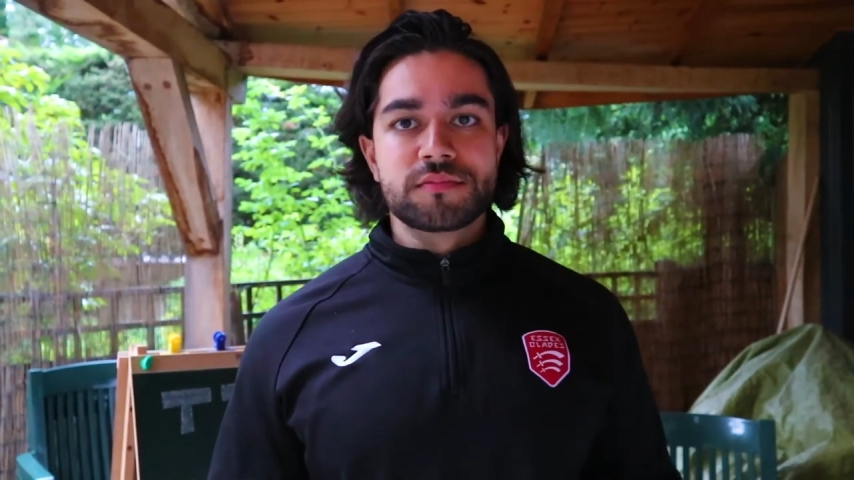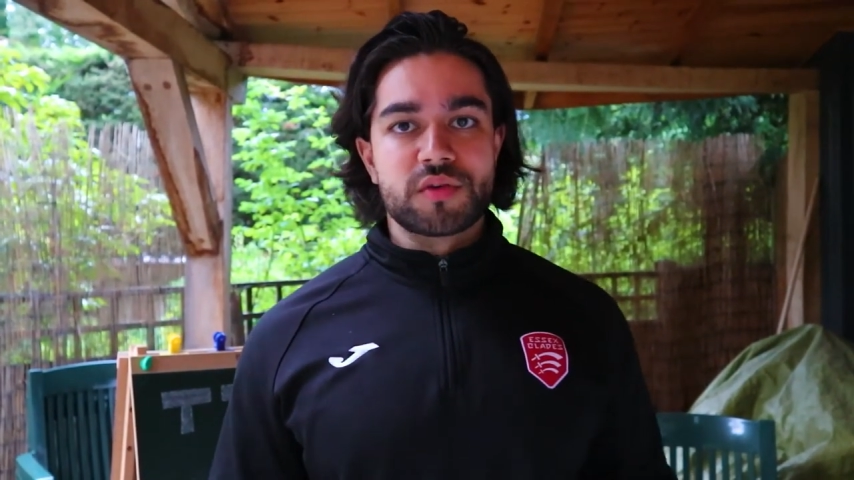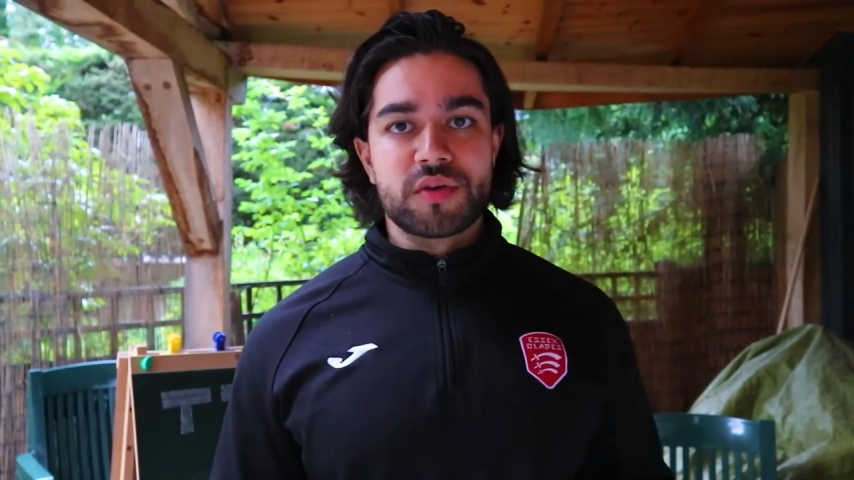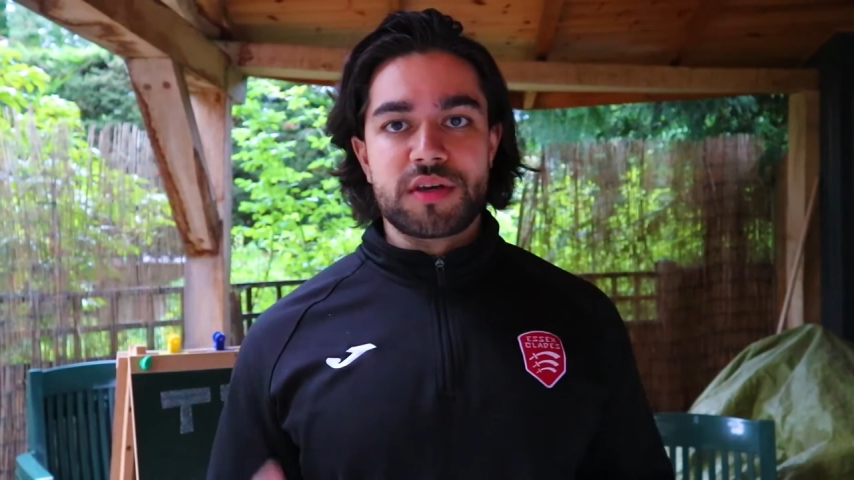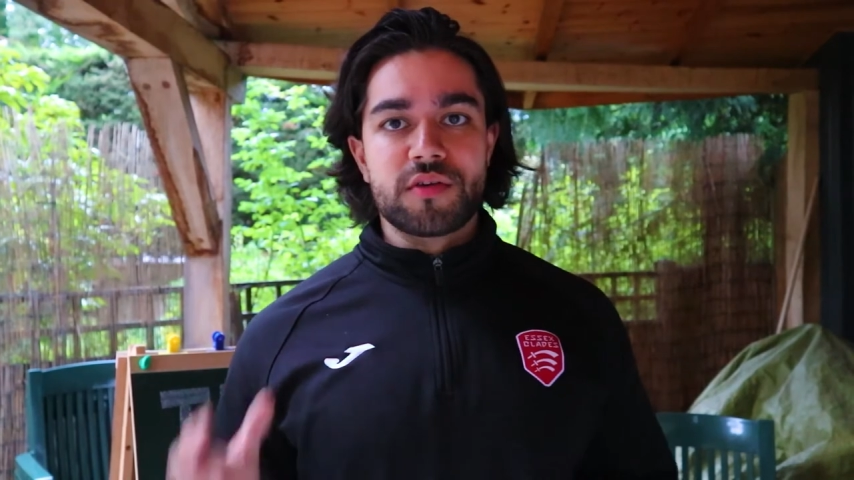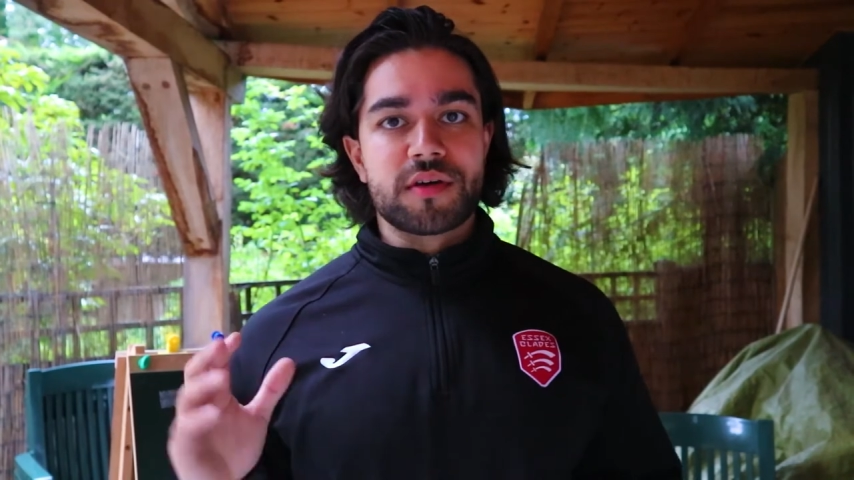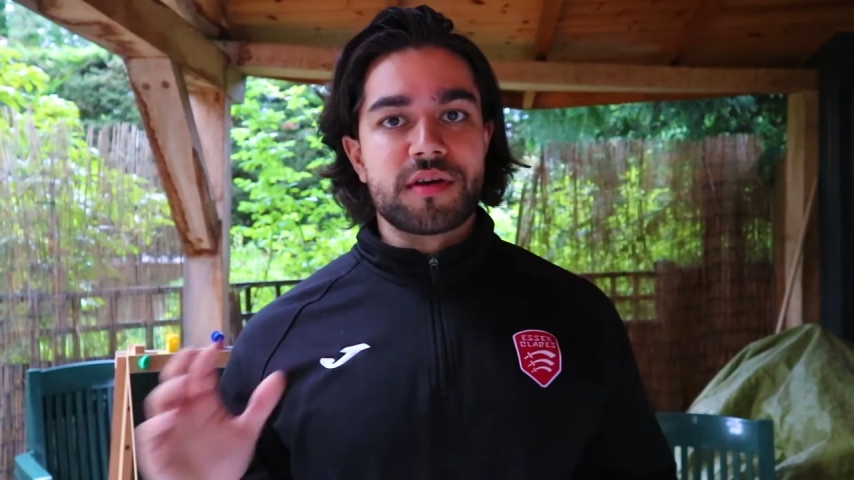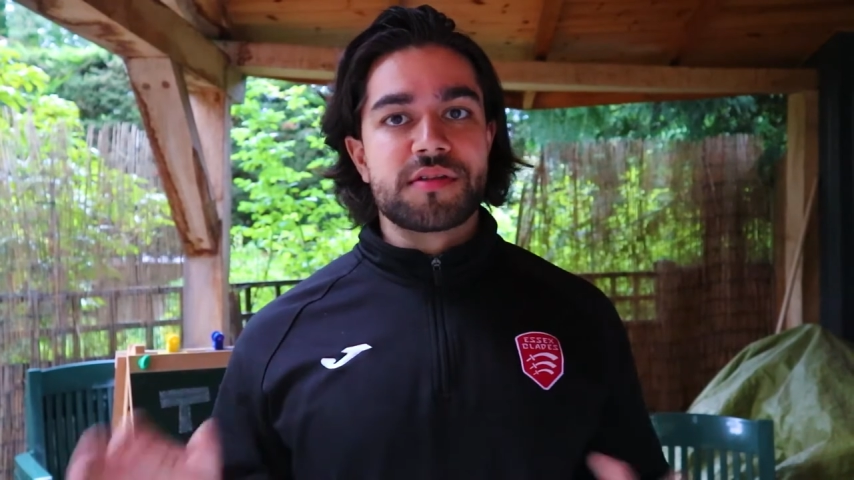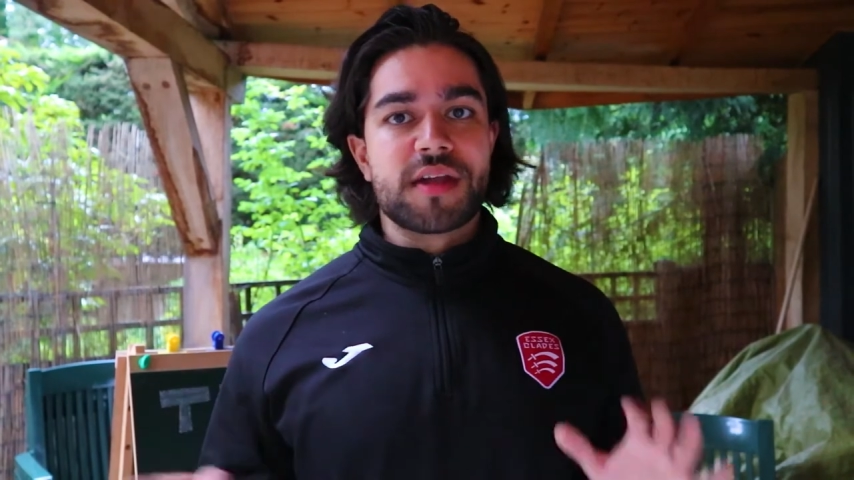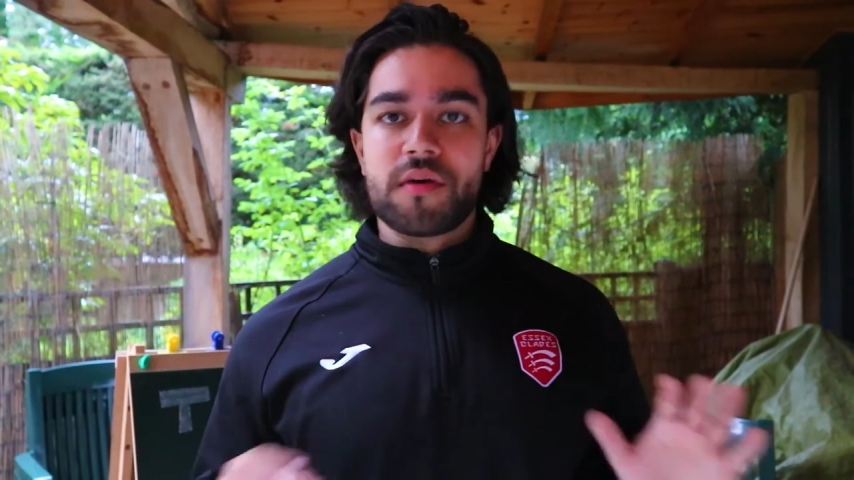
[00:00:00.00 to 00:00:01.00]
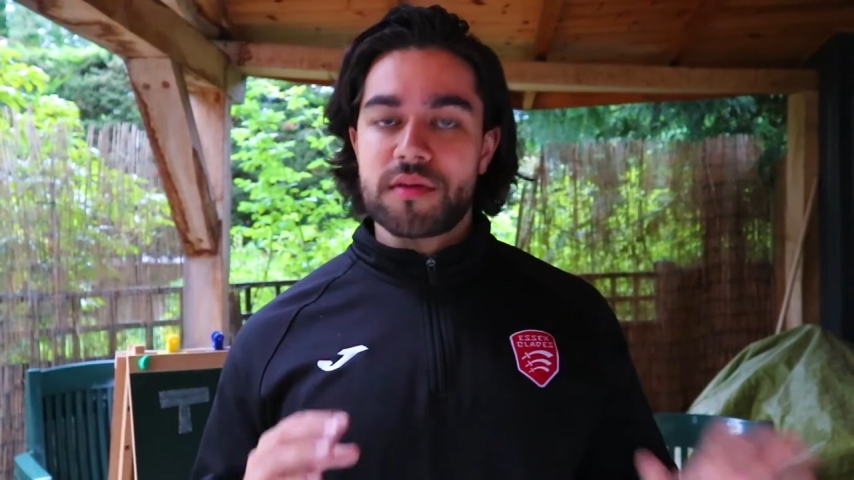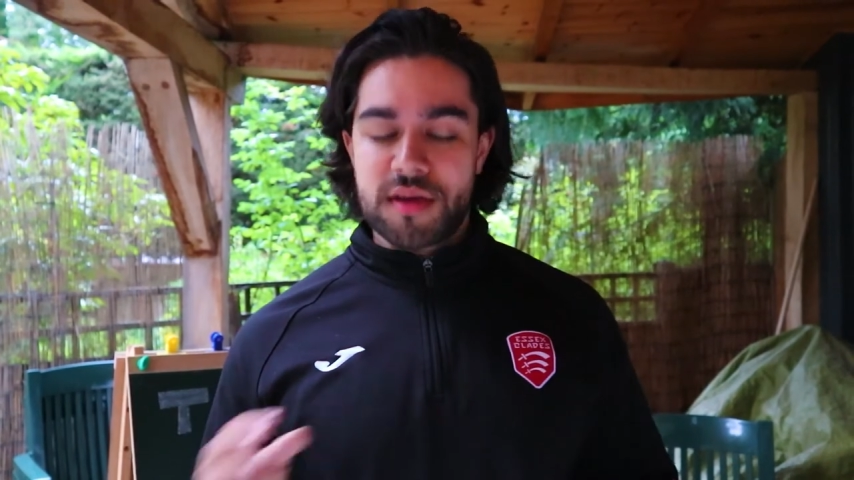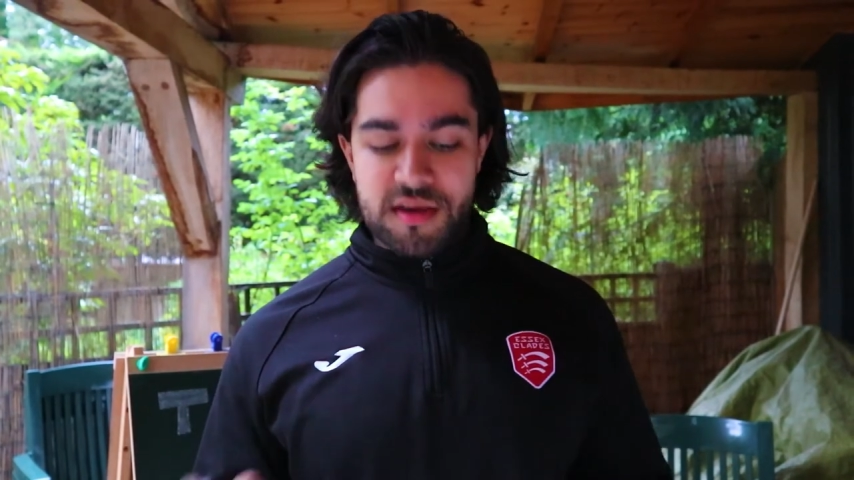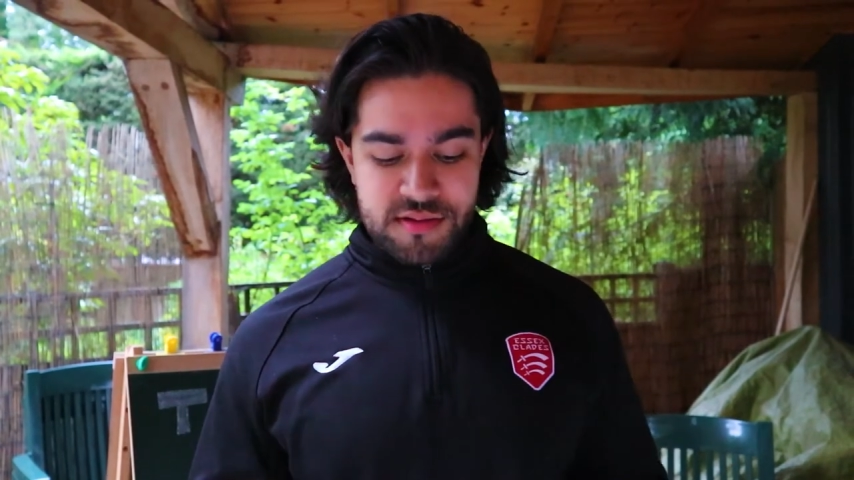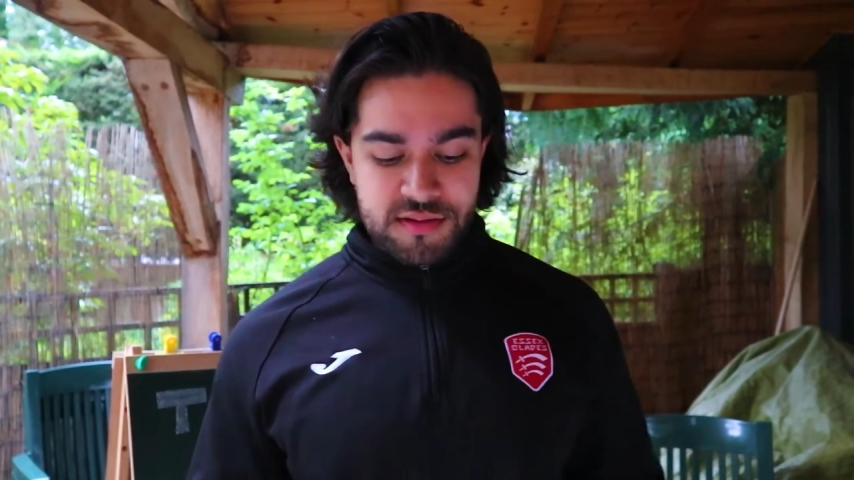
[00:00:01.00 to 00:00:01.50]
Greek yogurt sour
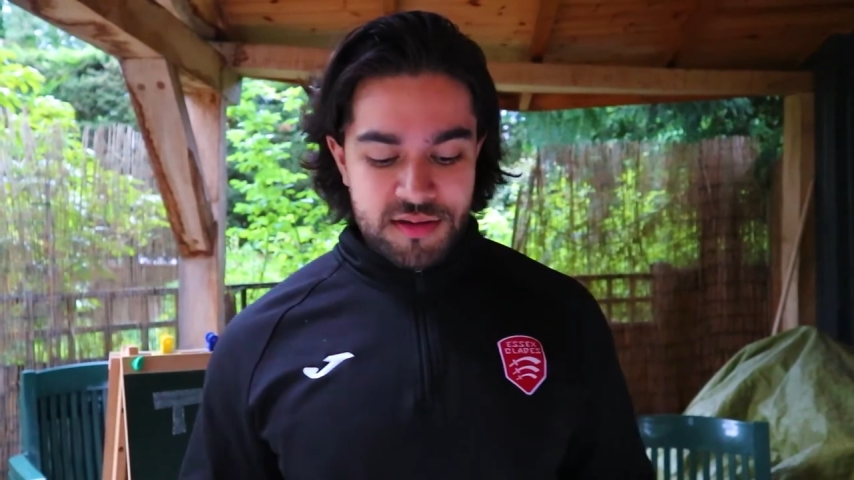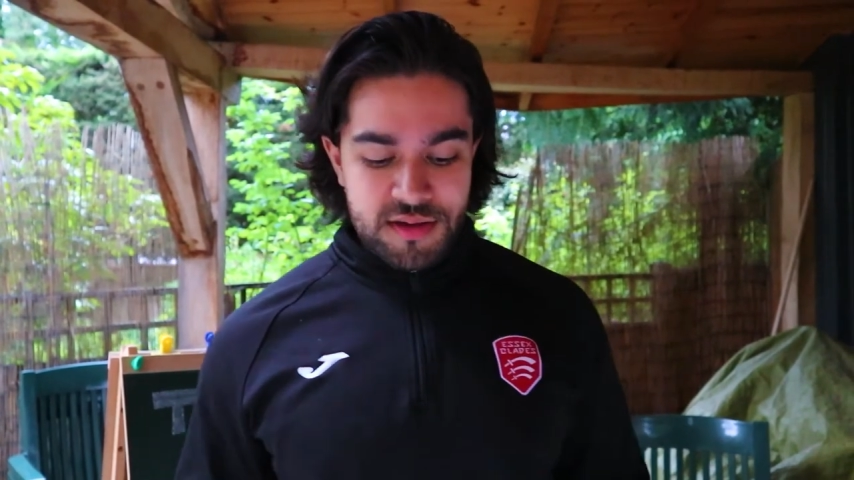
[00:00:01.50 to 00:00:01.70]
taste.